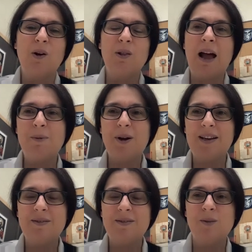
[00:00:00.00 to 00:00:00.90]

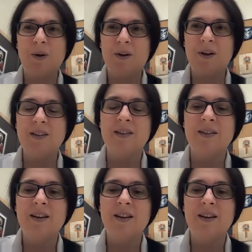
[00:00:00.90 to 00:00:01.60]
collaborative spirit